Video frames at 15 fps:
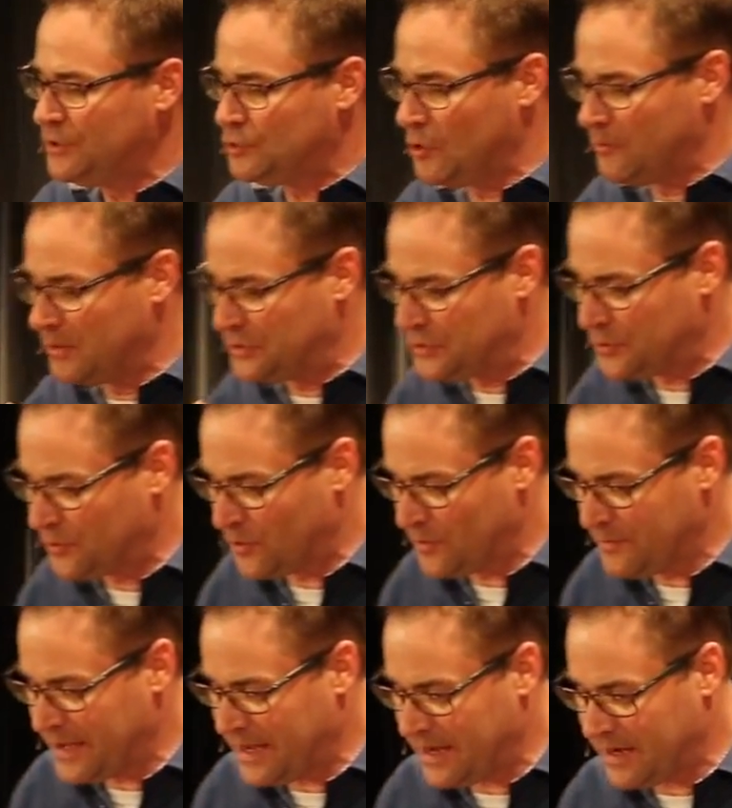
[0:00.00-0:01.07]
to a mature
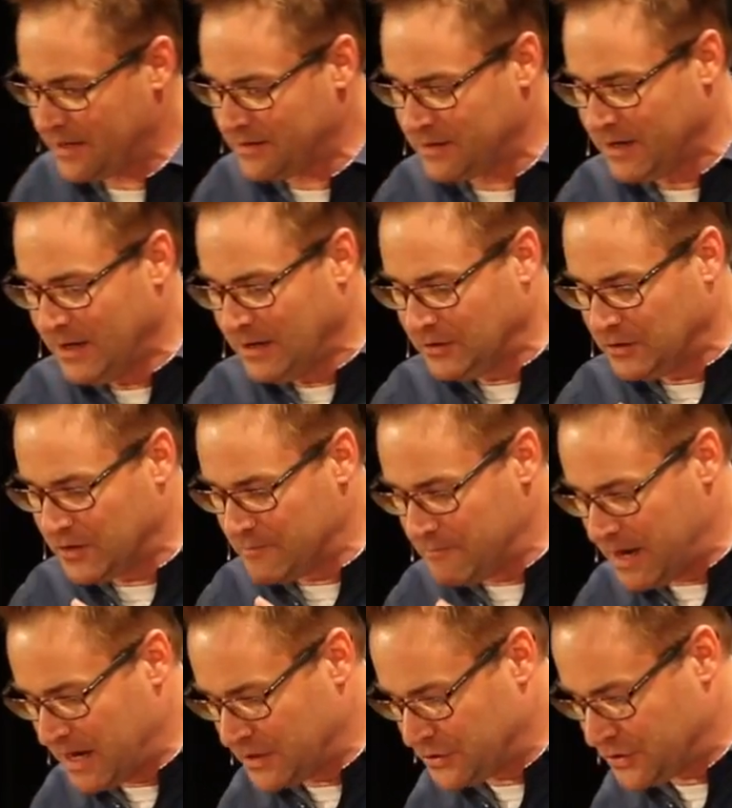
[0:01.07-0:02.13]
man, to the
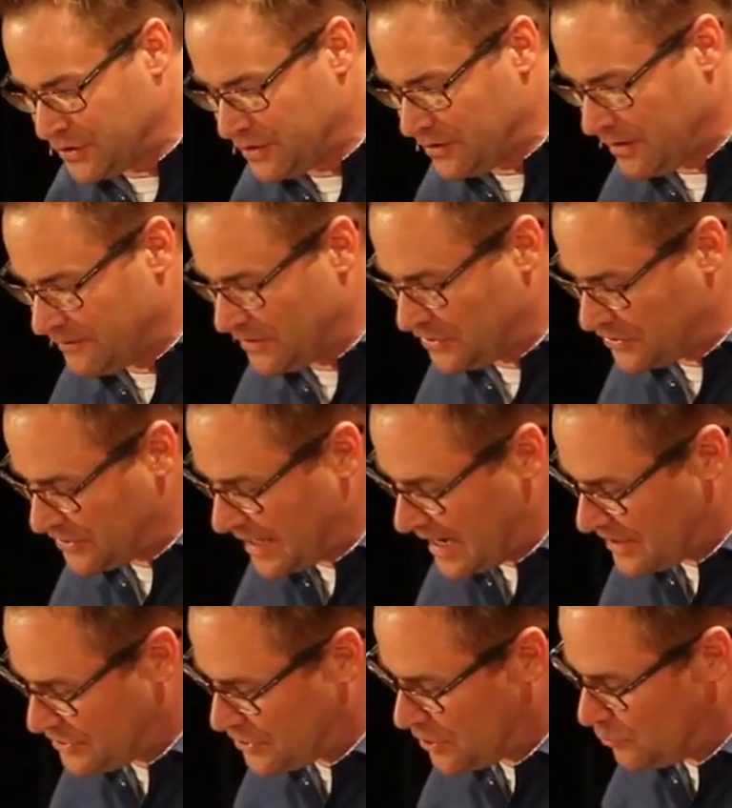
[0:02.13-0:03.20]
measure of the
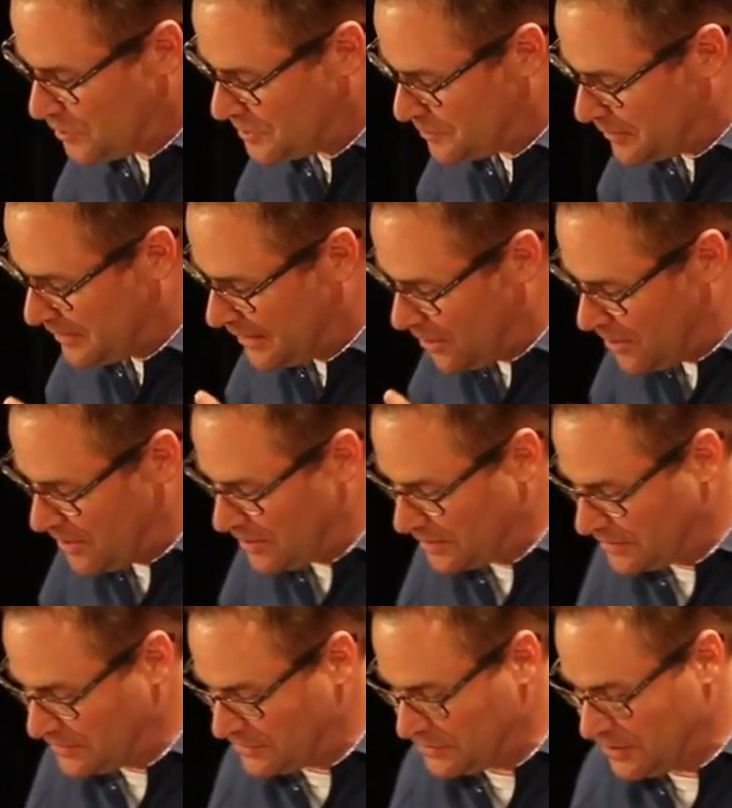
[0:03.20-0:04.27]
stature which
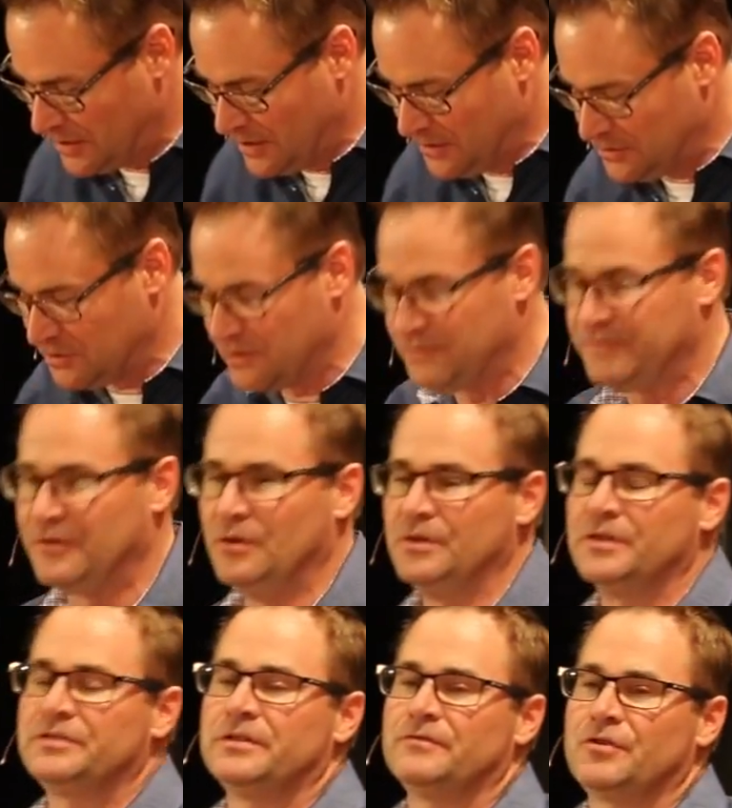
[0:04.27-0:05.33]
belongs to the
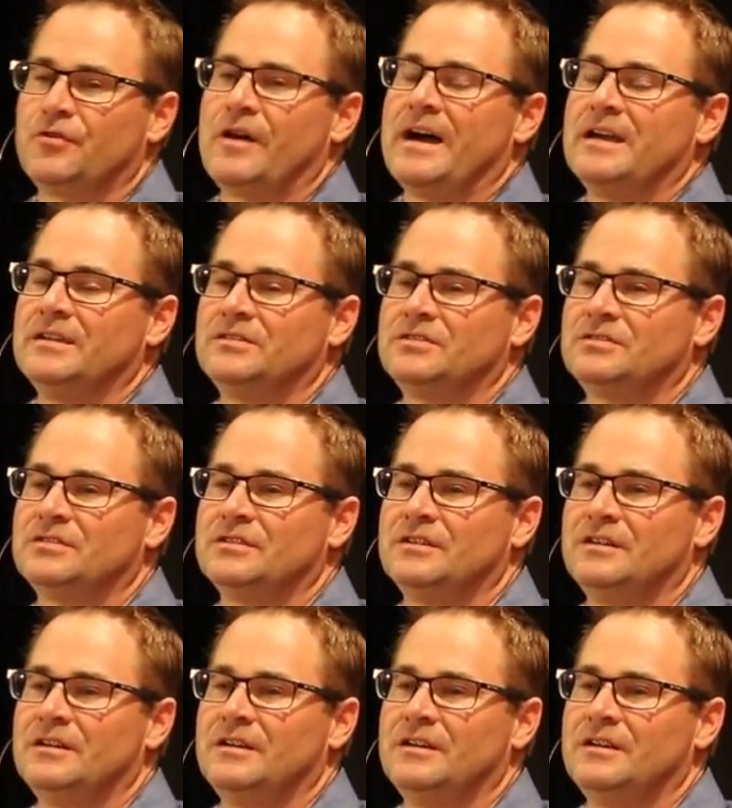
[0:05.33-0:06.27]
fullness of Christ.